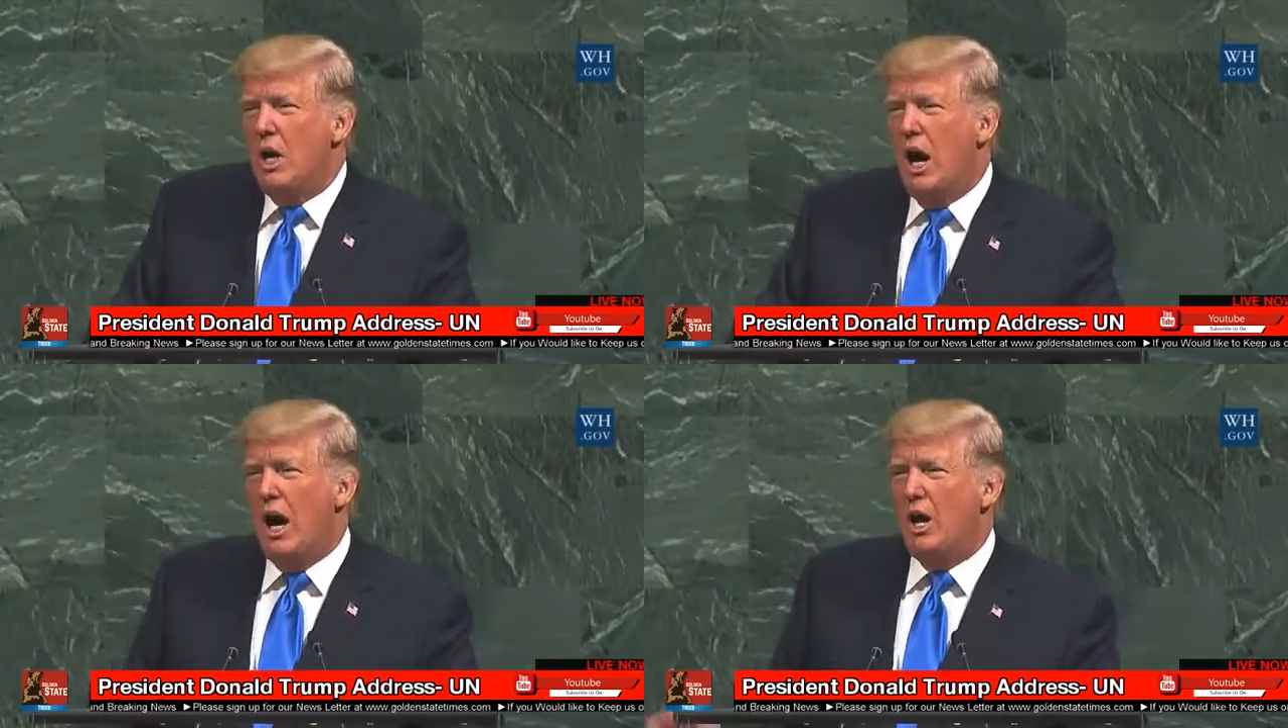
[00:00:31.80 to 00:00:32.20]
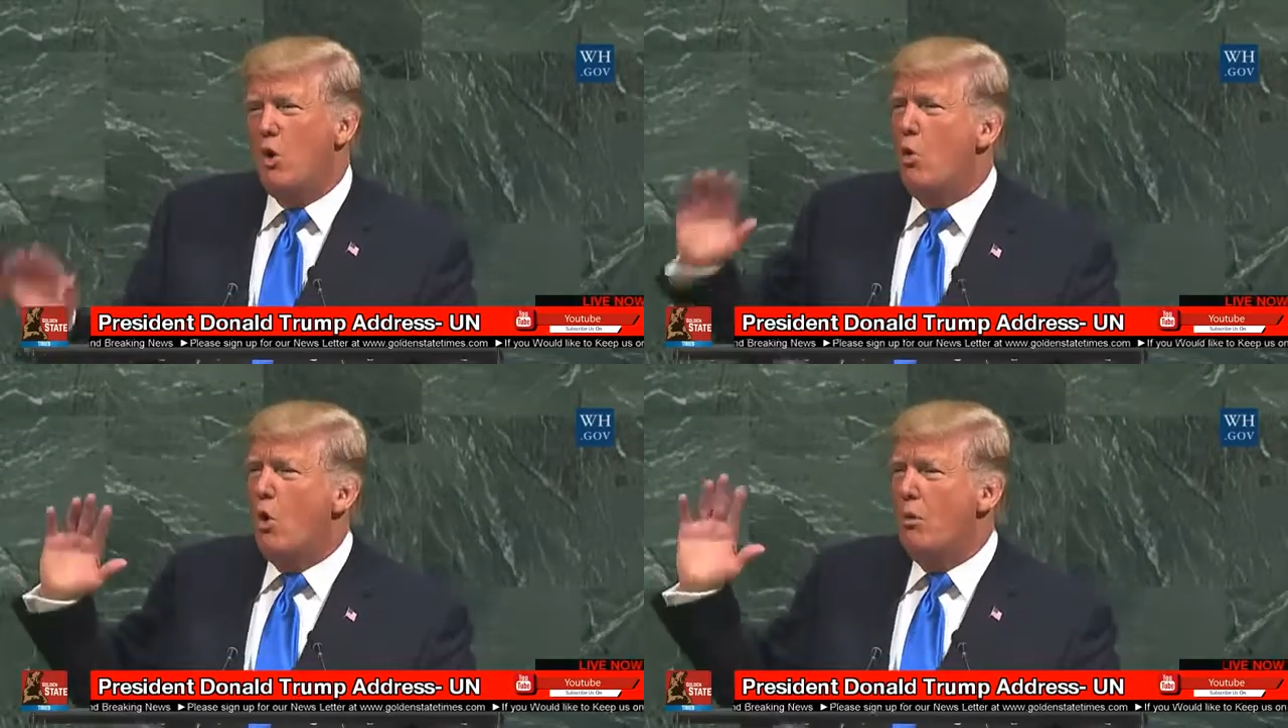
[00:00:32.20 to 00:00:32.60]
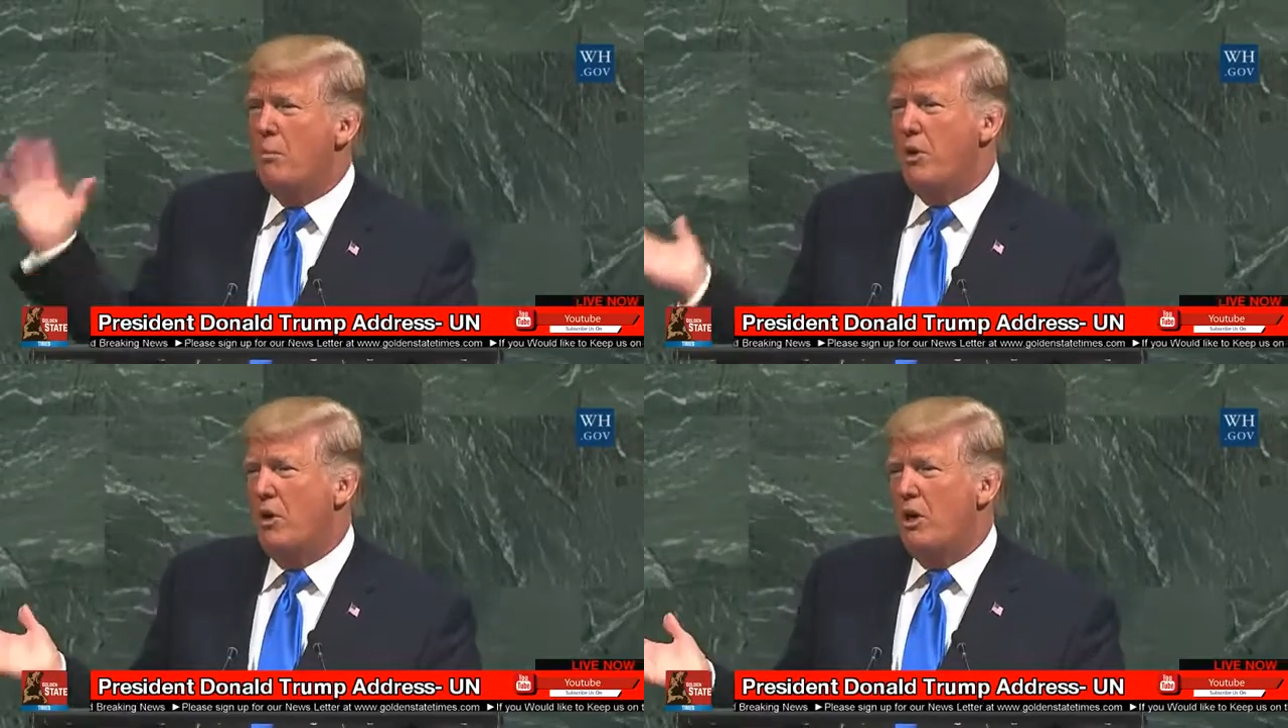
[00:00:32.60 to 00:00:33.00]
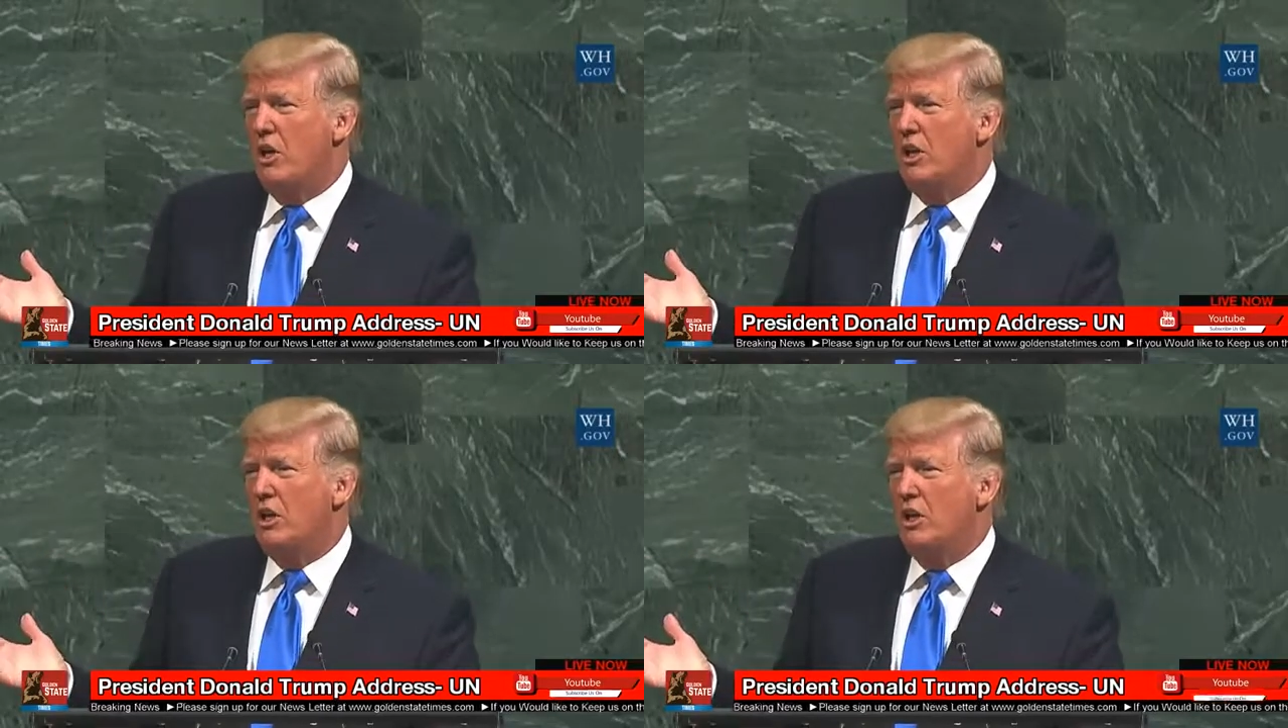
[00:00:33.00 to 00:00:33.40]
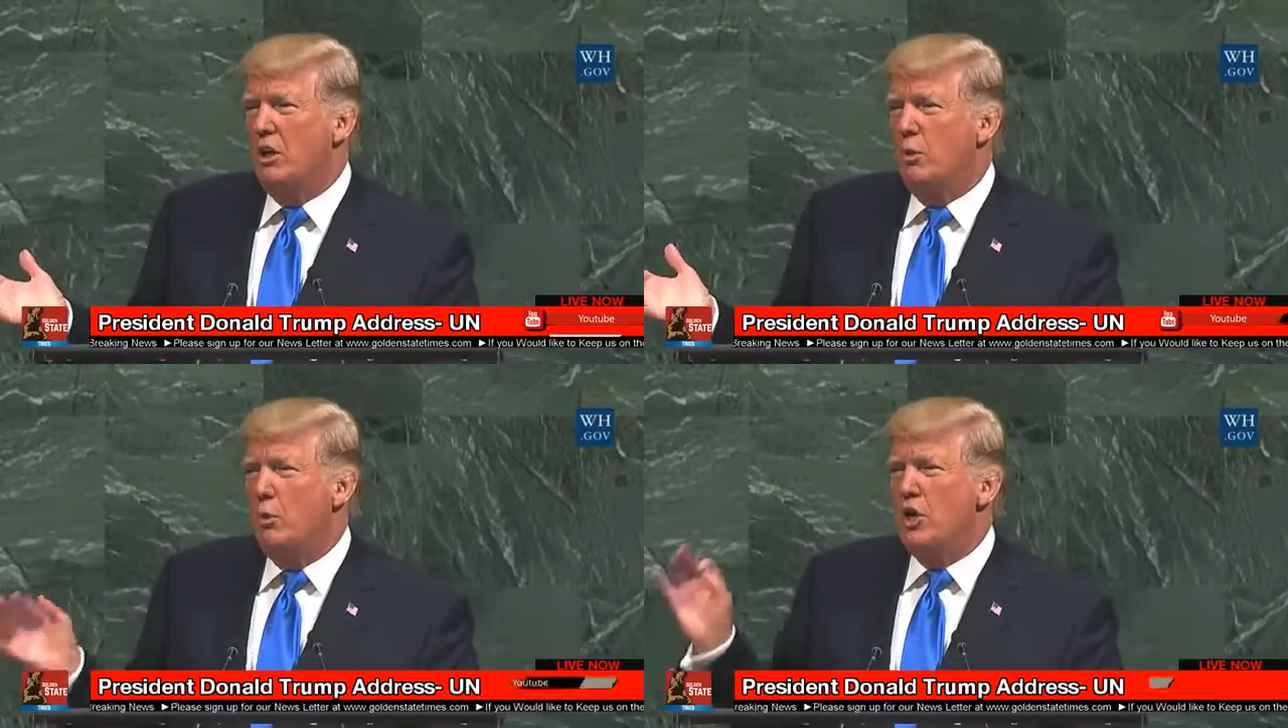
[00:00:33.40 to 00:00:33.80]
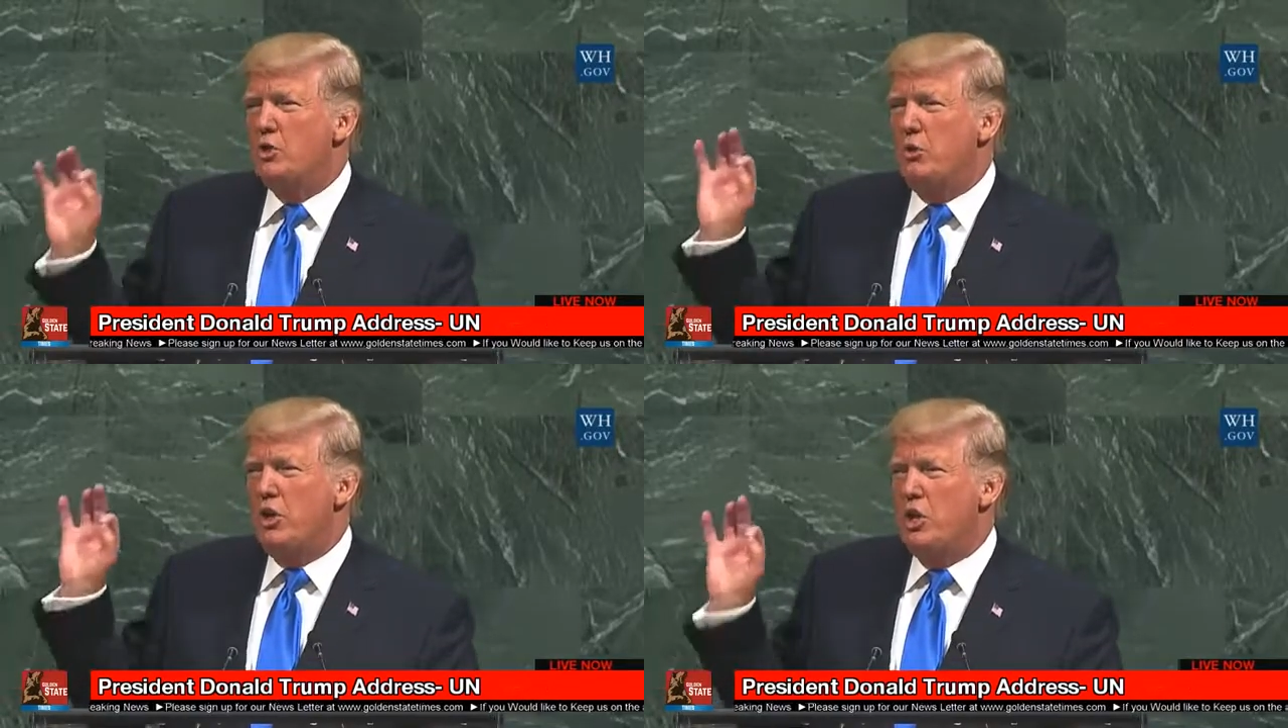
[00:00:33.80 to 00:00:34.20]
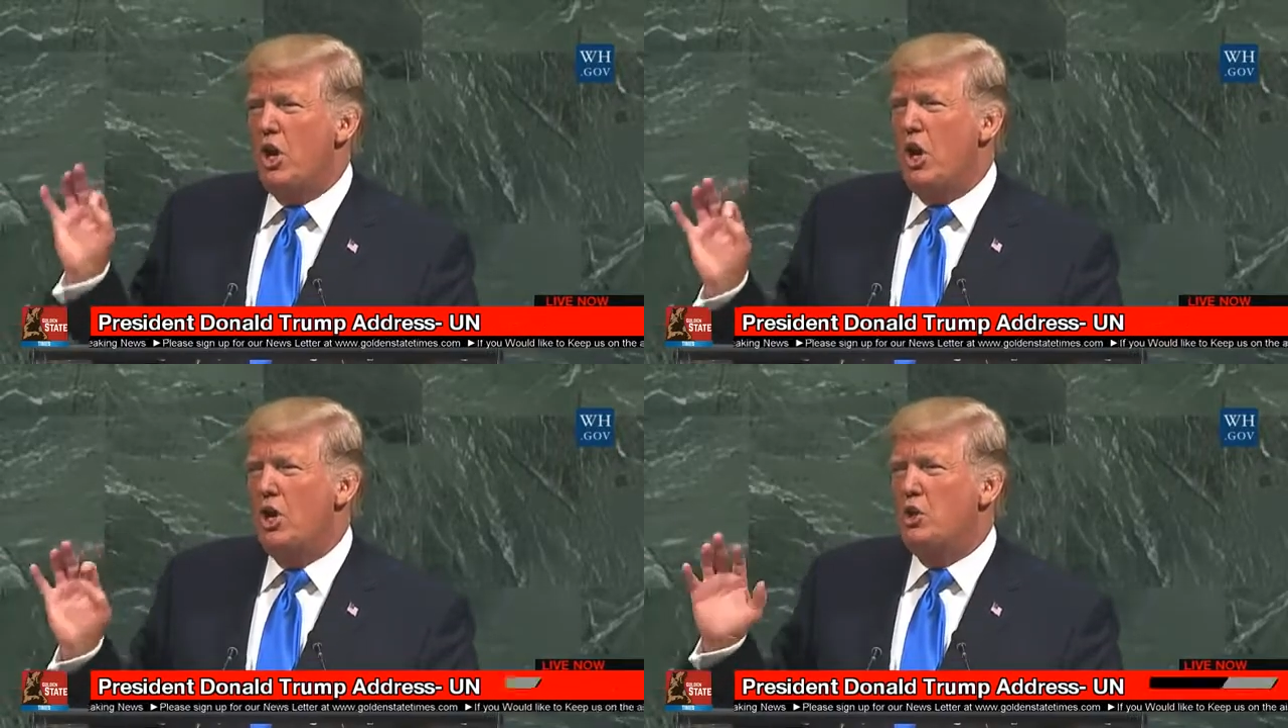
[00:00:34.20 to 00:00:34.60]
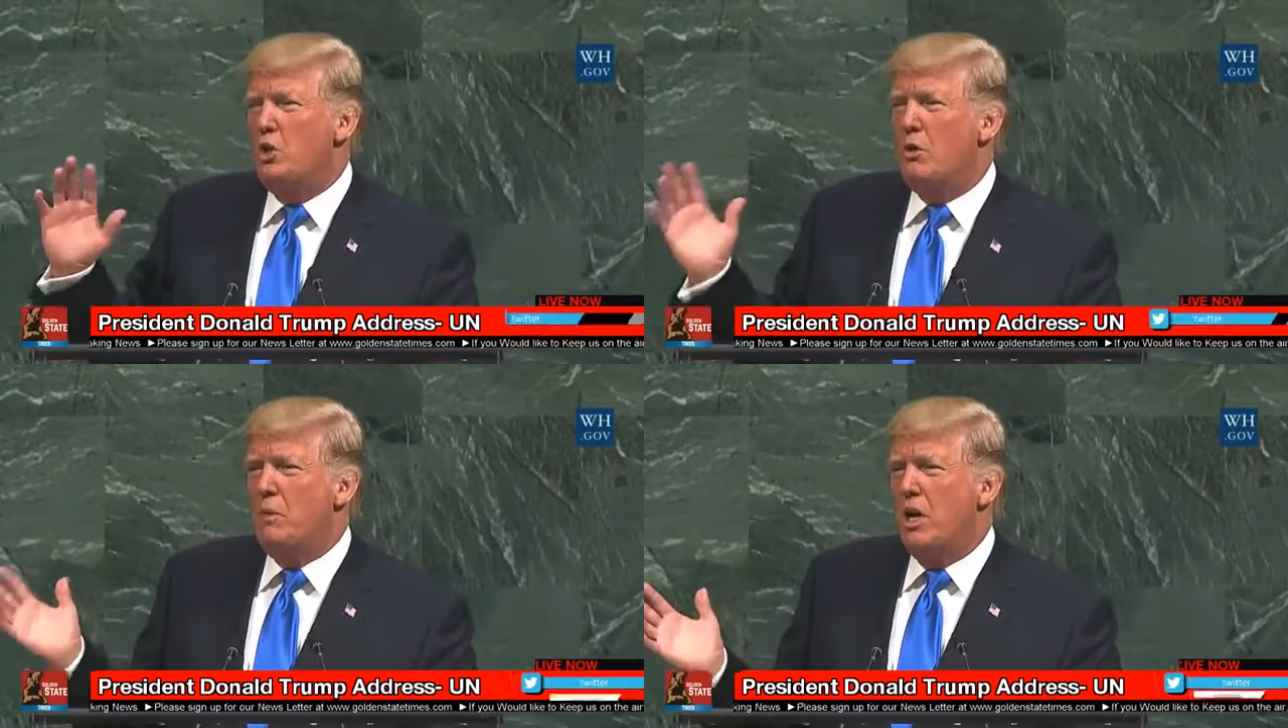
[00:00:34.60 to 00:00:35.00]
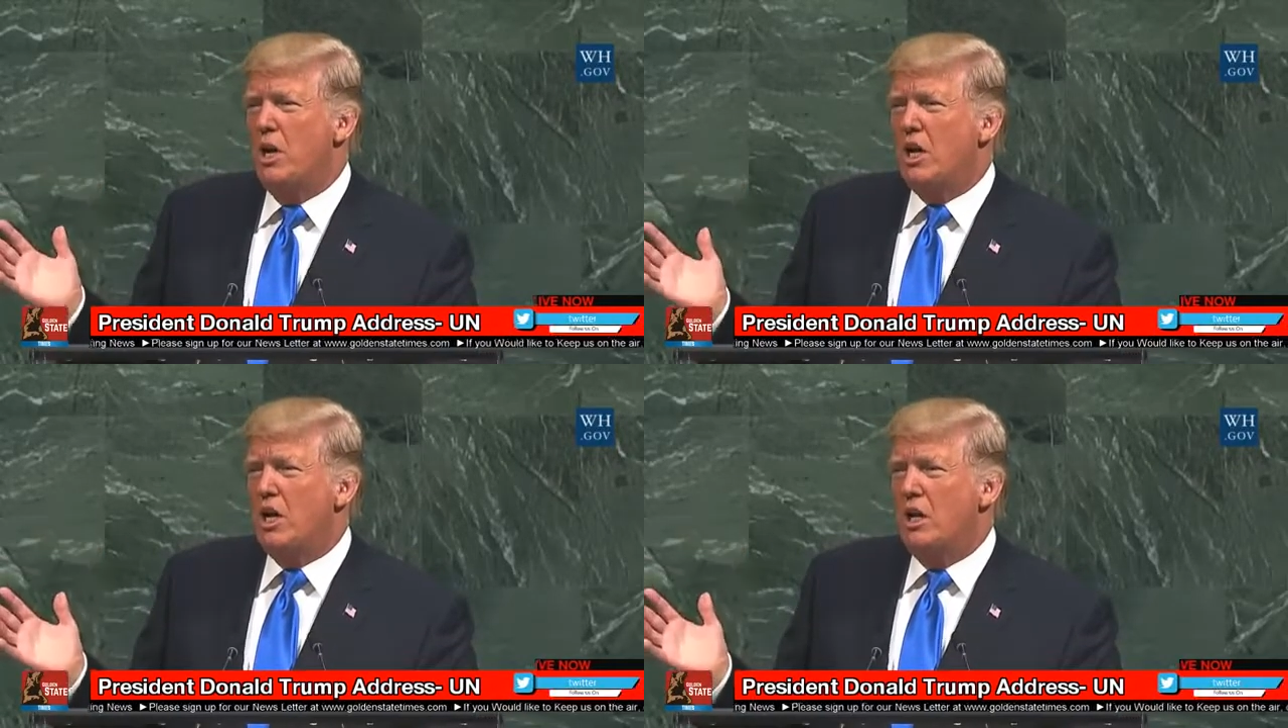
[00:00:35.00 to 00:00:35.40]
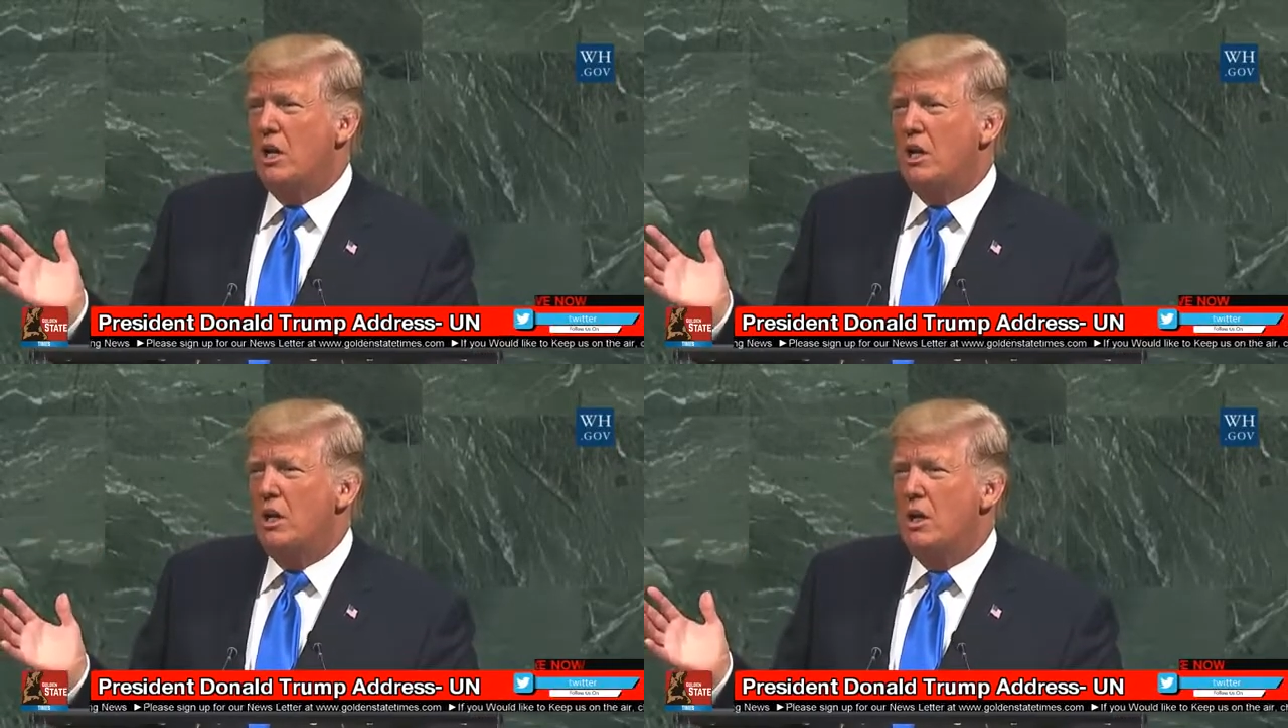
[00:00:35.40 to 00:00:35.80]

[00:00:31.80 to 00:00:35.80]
Otto Warmbier, was returned to America